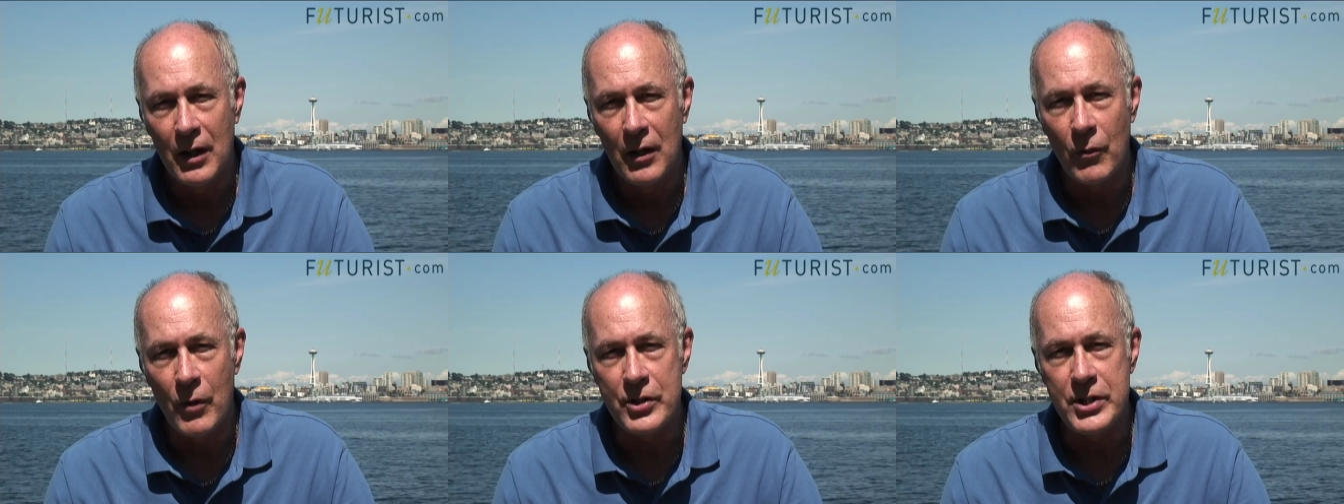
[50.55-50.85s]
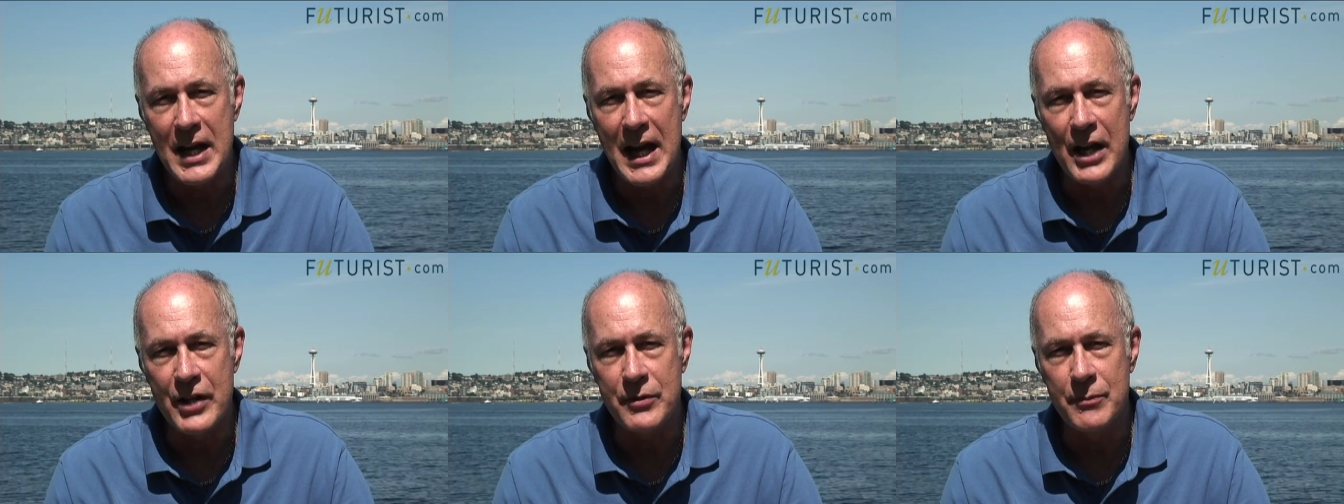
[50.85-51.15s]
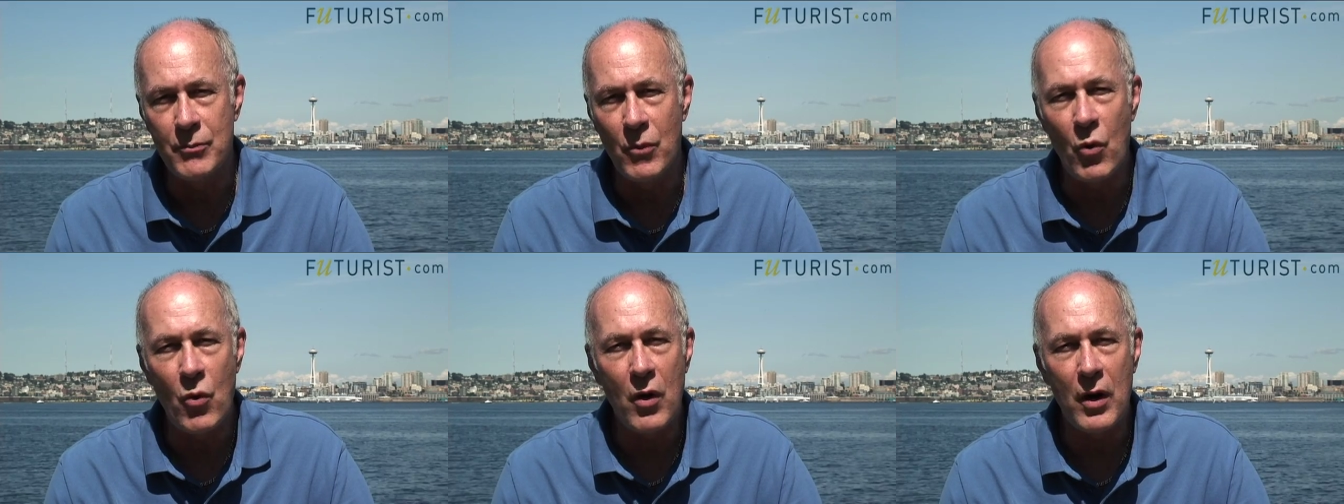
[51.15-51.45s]
which has
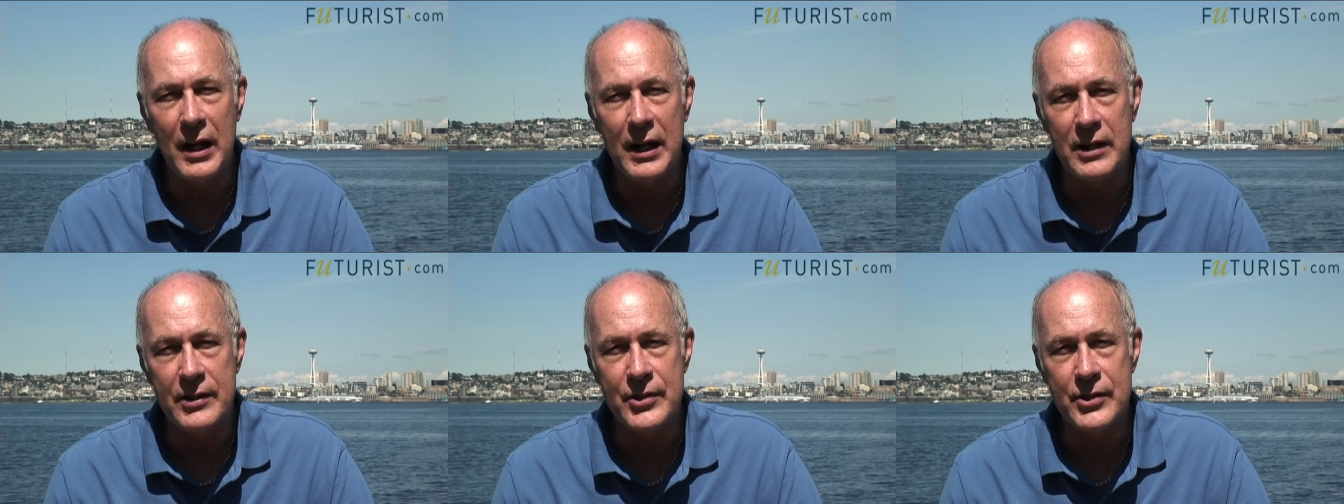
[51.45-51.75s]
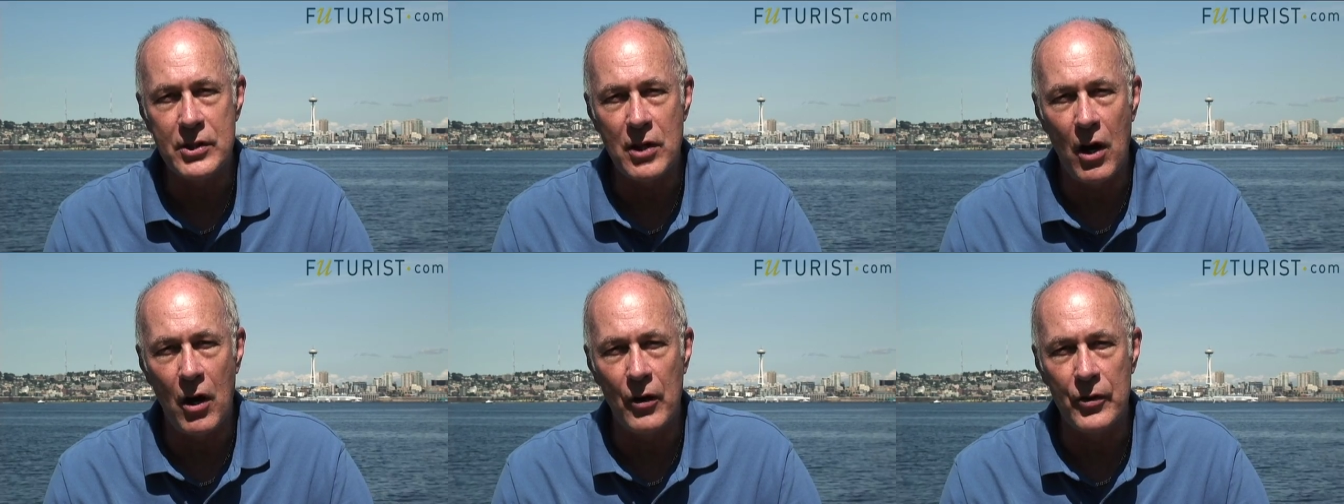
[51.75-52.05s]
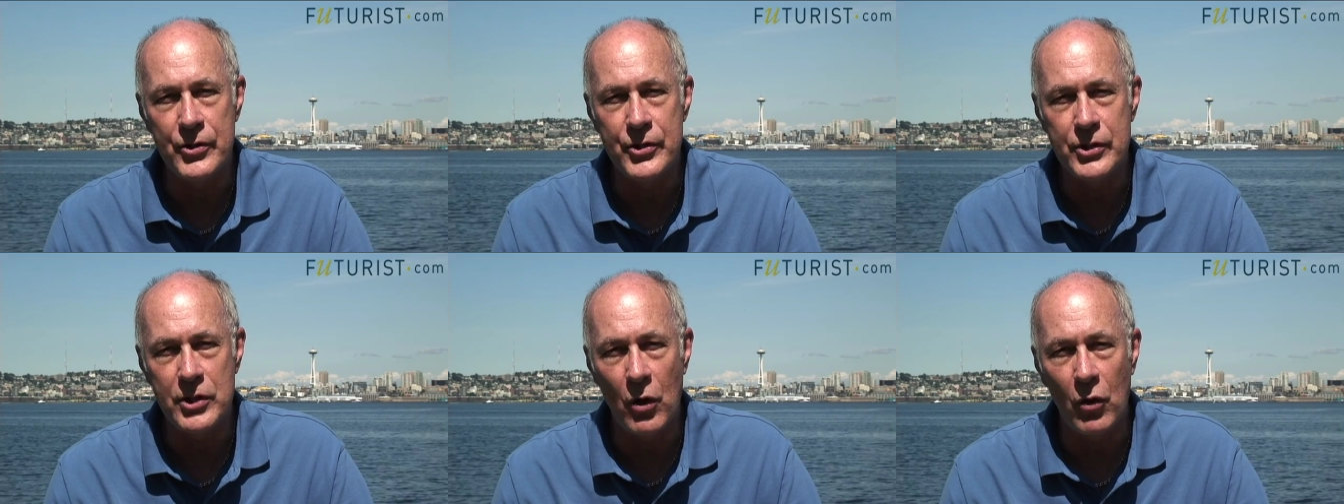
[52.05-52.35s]
more
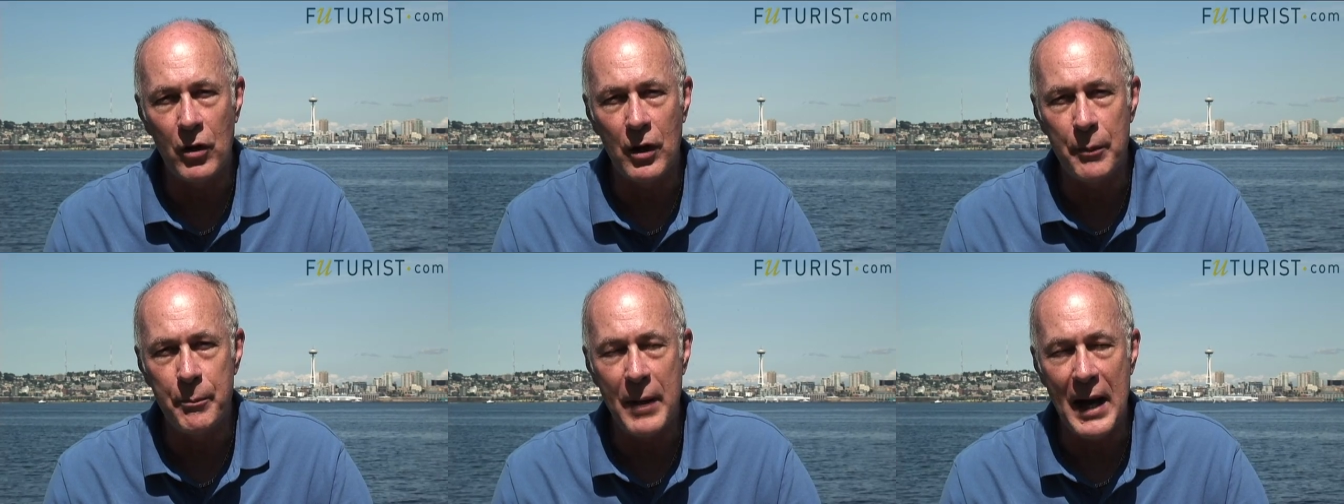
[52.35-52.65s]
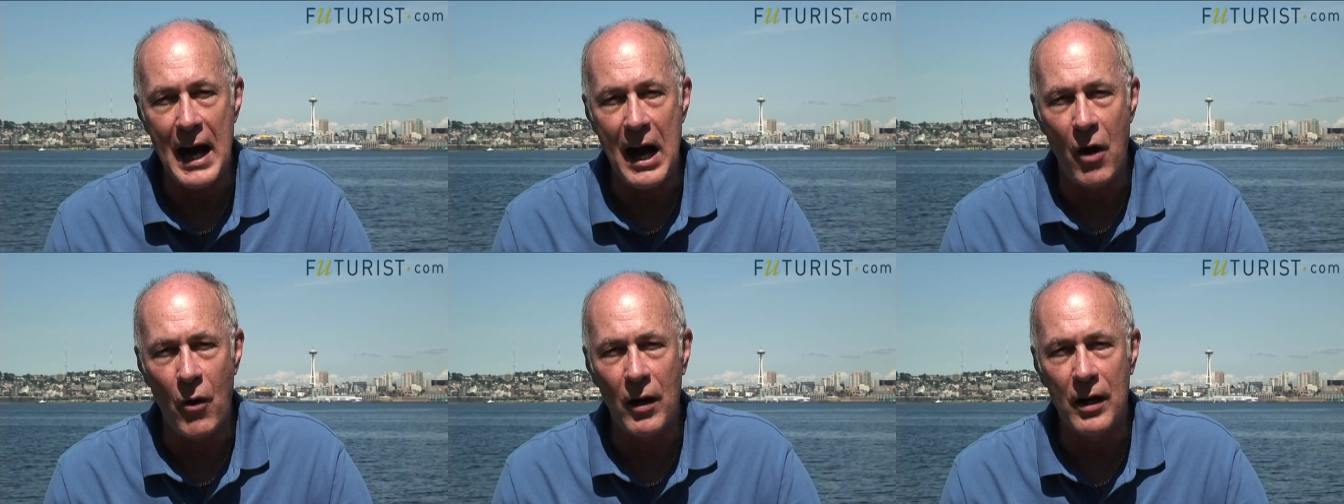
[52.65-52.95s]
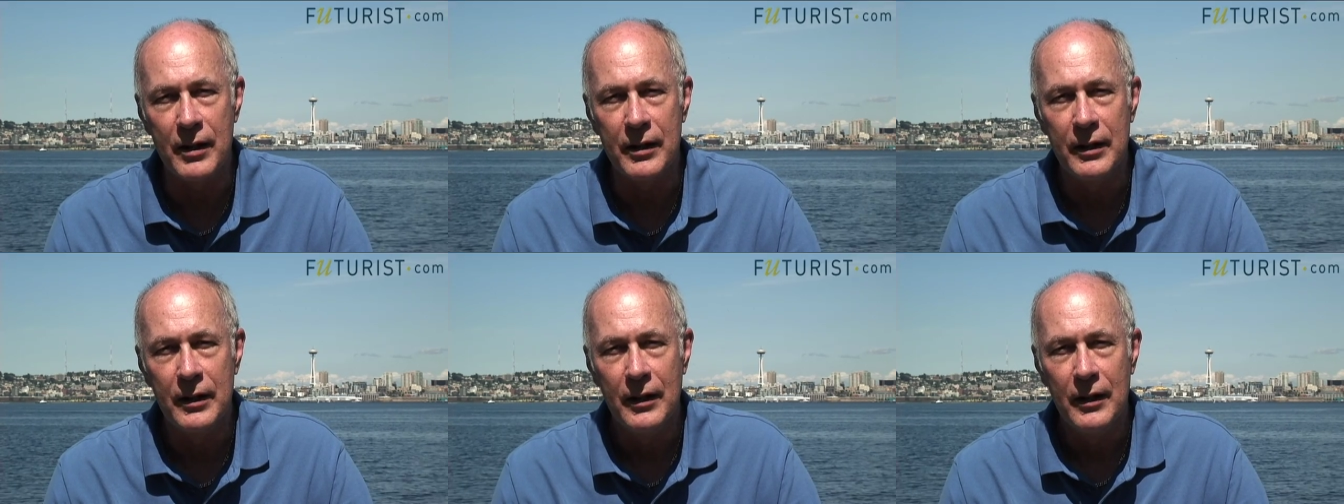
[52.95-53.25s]
installed solar
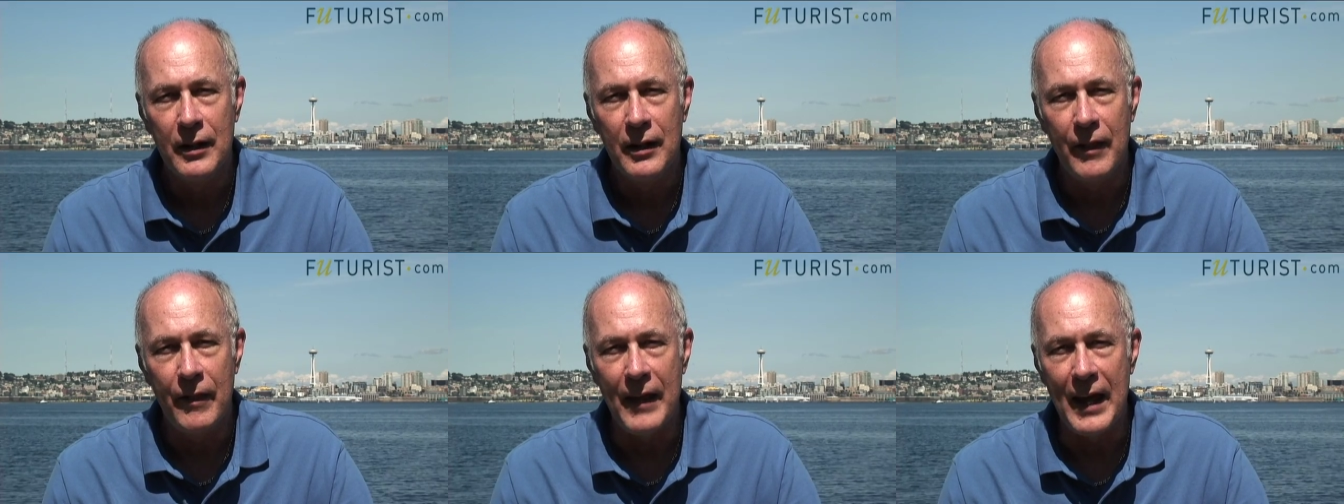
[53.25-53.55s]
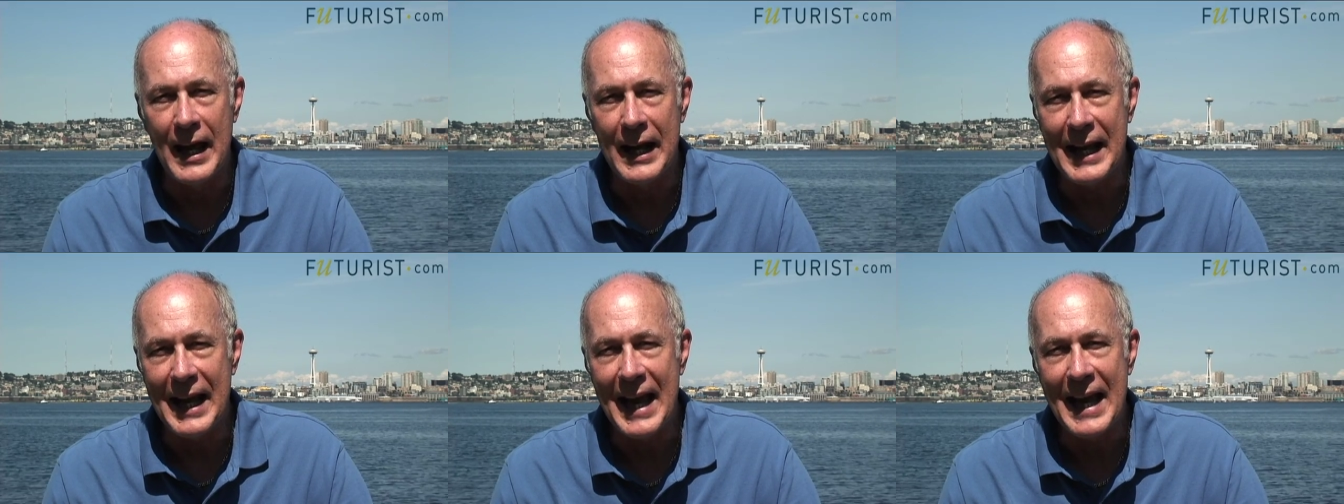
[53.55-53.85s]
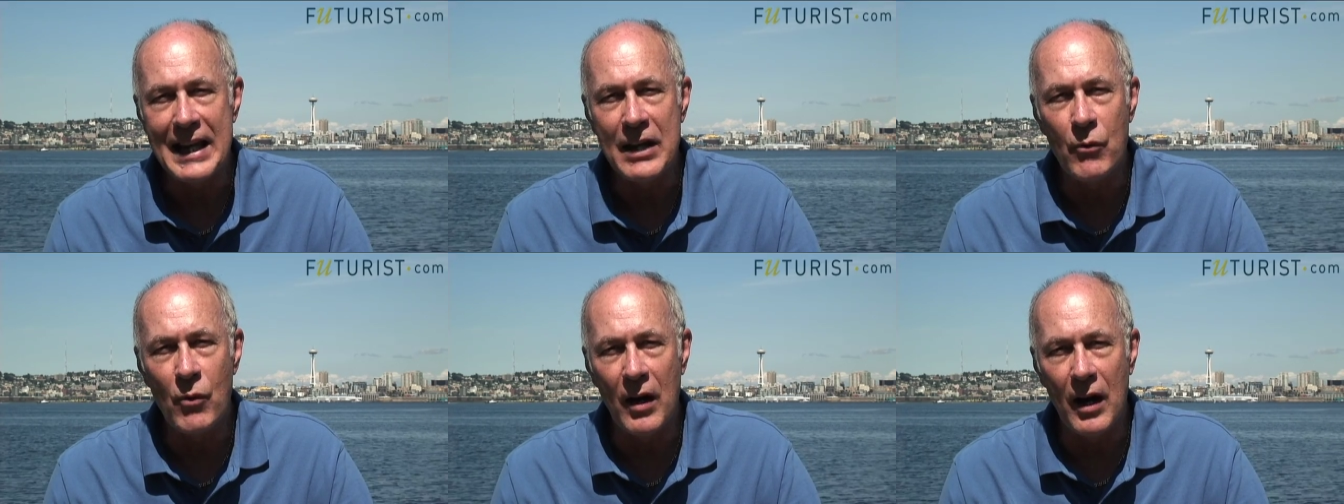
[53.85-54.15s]
power than
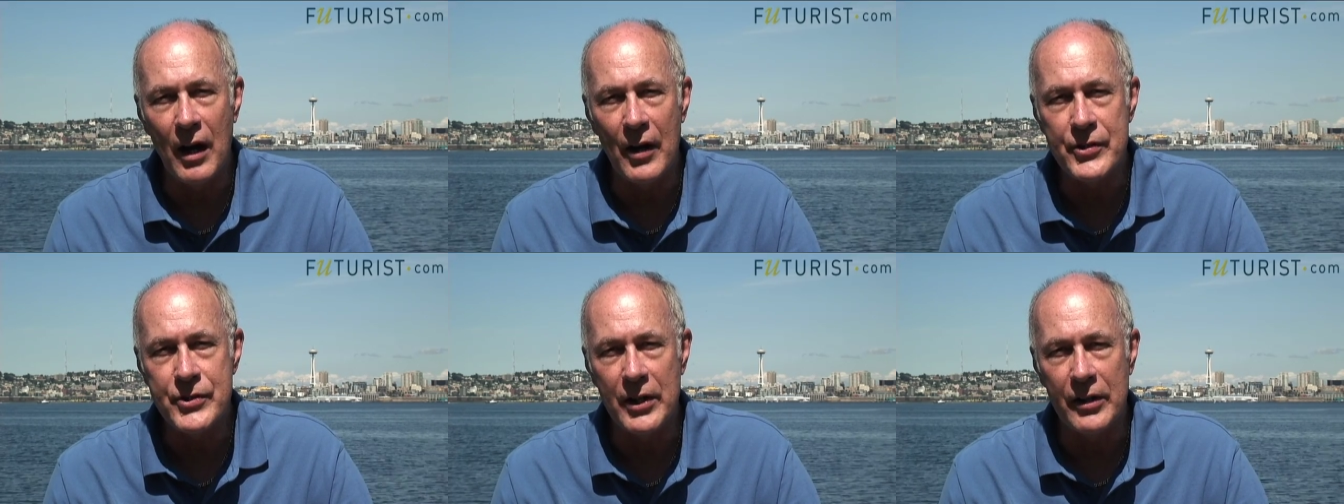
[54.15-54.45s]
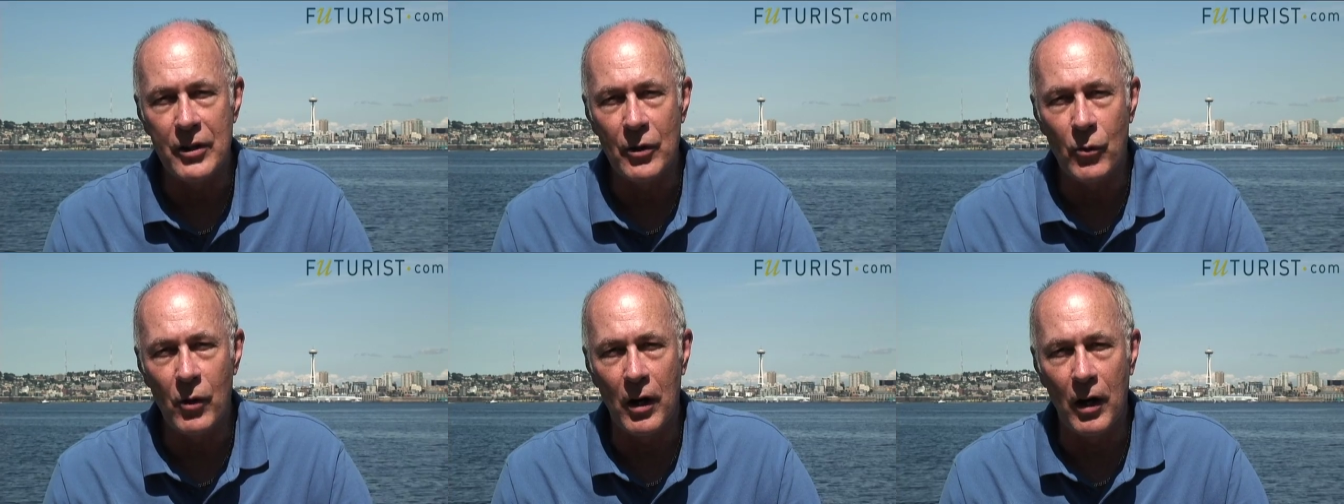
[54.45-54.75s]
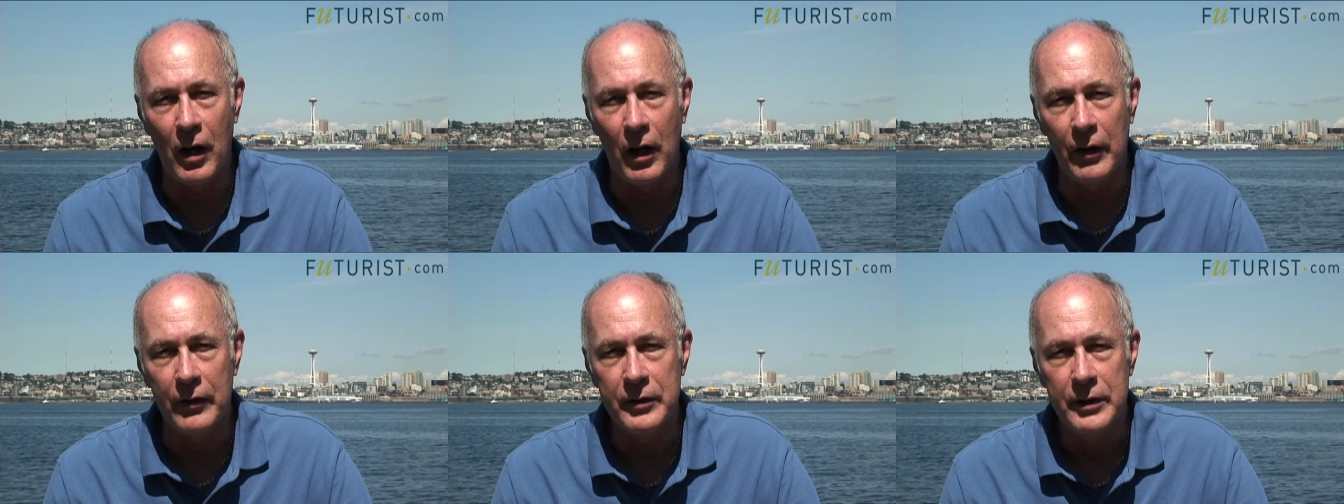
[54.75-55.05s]
anywhere else in the
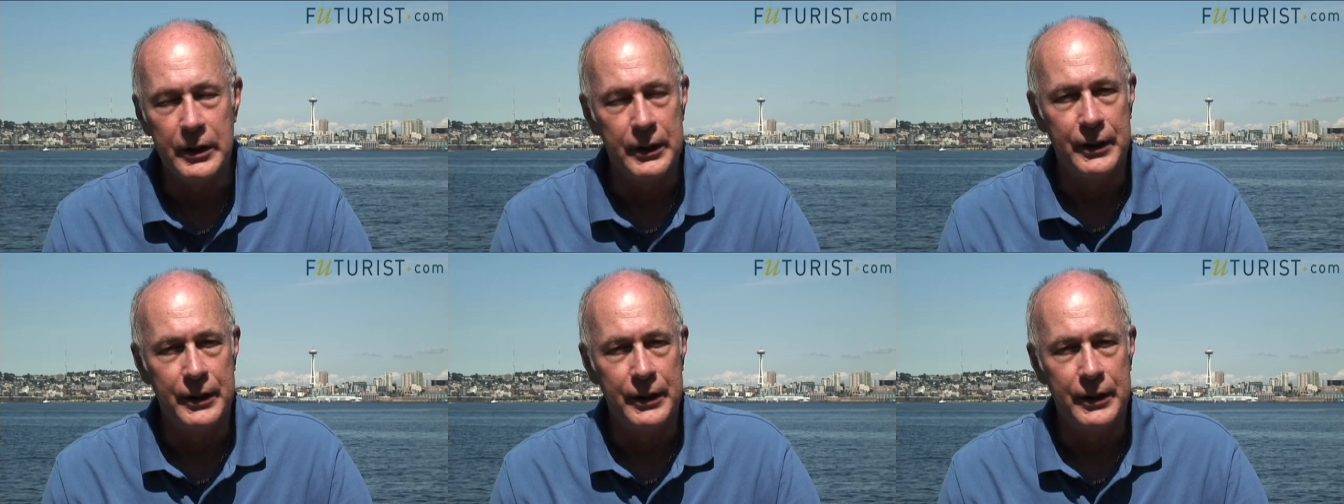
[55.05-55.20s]
world.